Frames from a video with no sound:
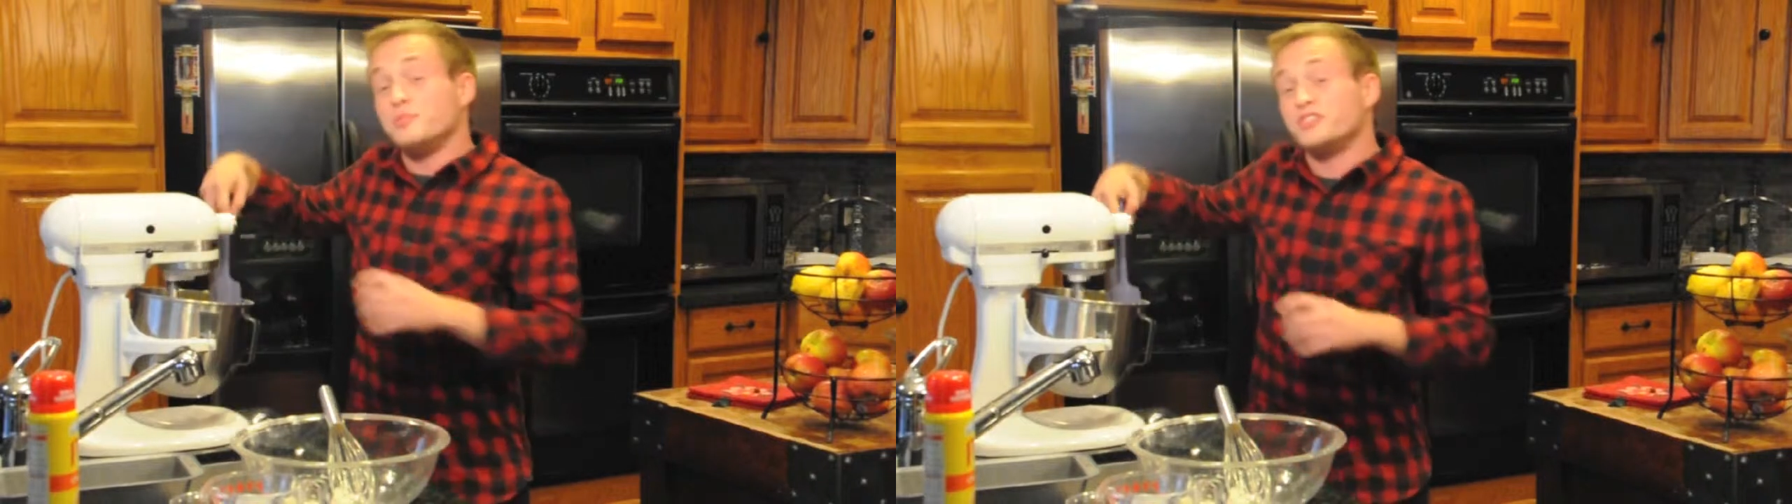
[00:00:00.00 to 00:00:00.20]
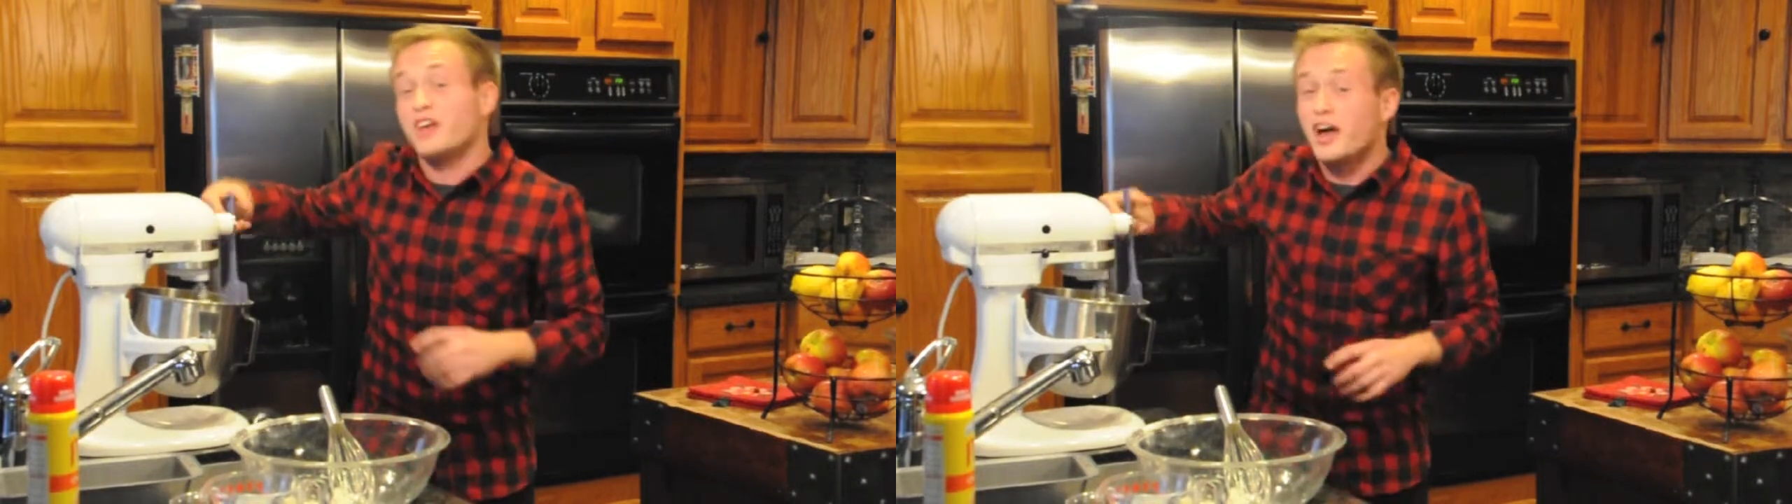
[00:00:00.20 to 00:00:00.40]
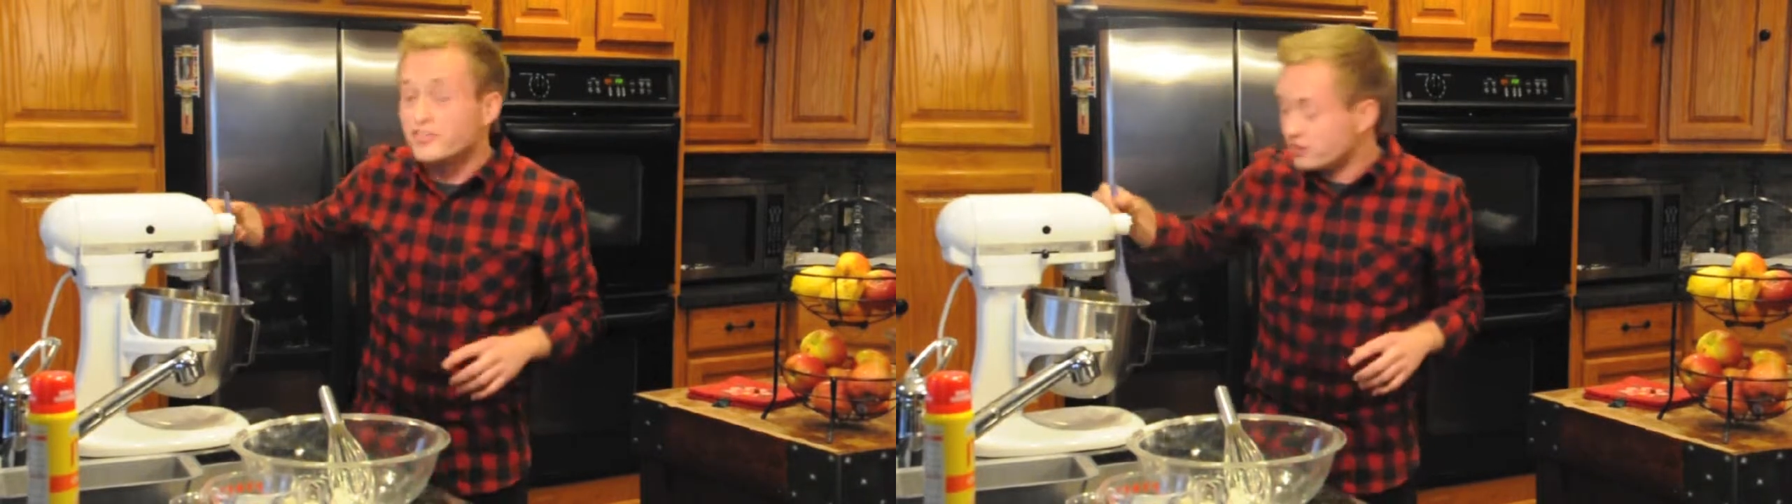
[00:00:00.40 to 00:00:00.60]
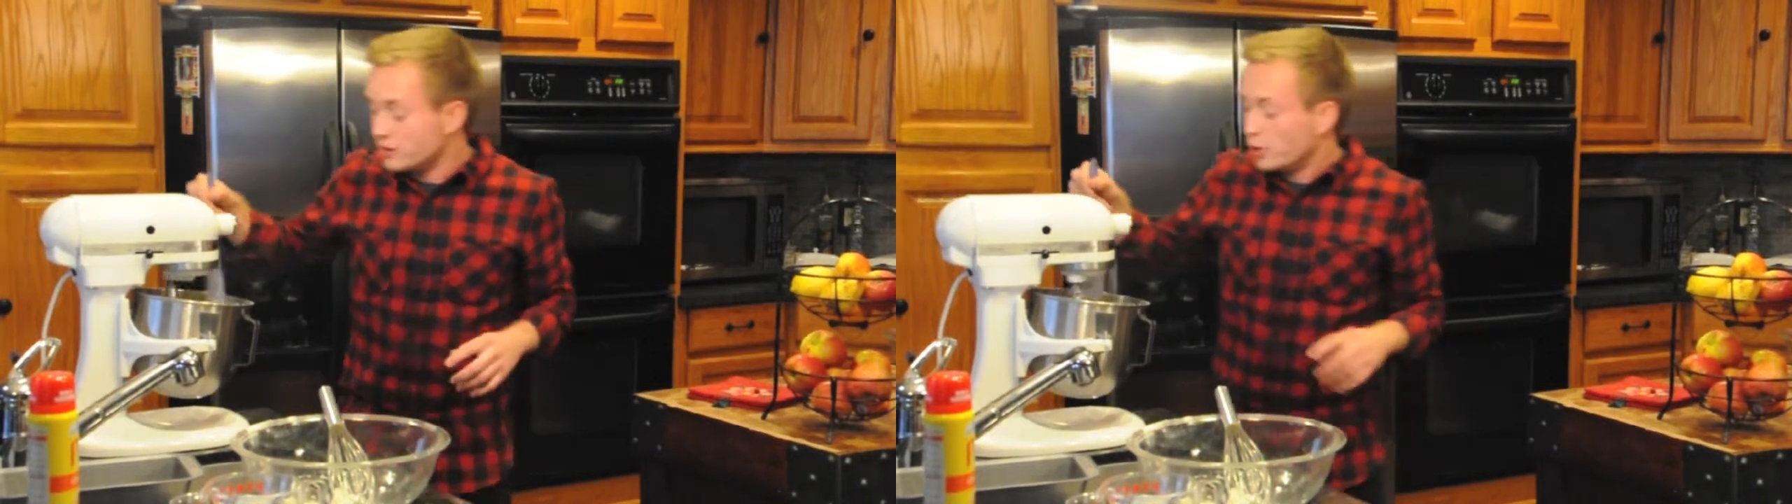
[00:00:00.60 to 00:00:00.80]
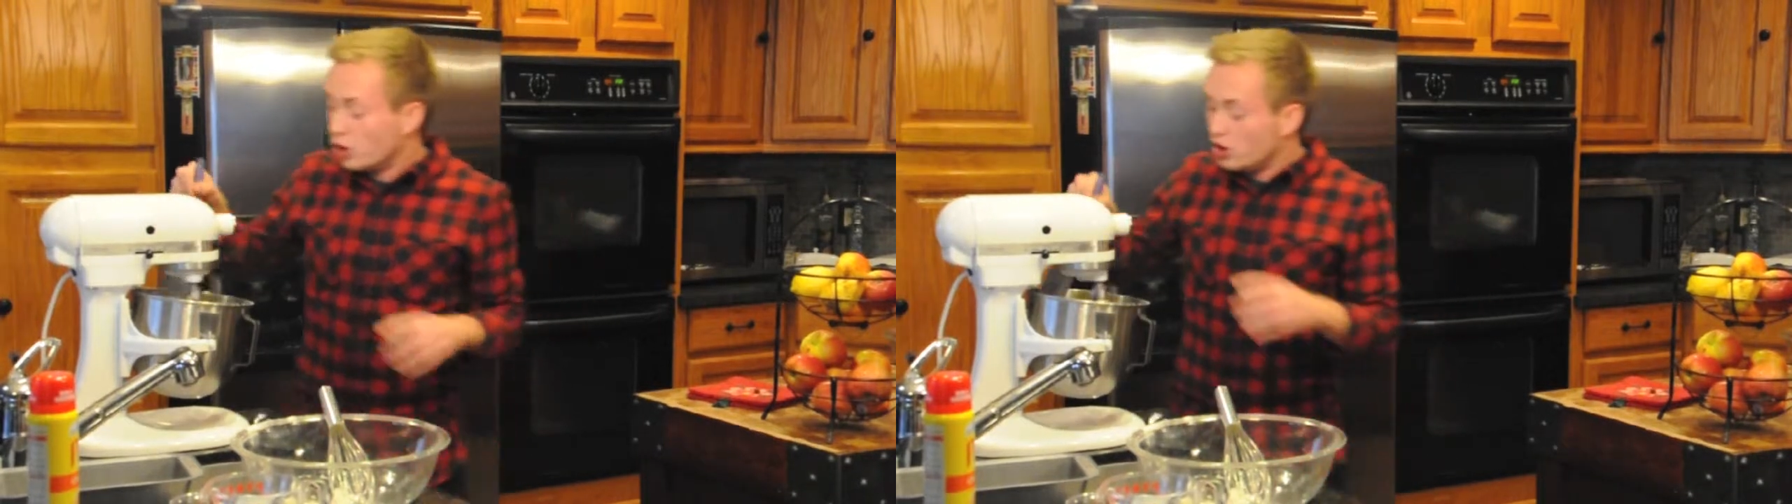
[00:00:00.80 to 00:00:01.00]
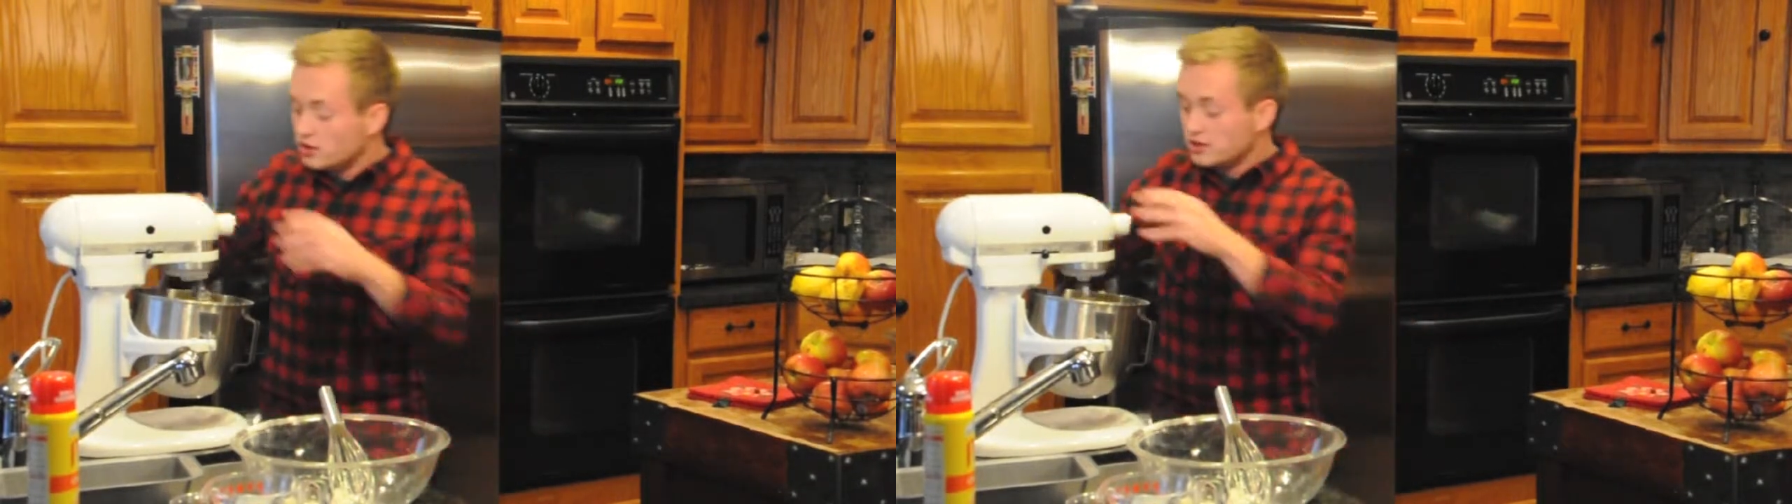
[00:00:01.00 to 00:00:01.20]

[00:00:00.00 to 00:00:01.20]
the sides of the bowl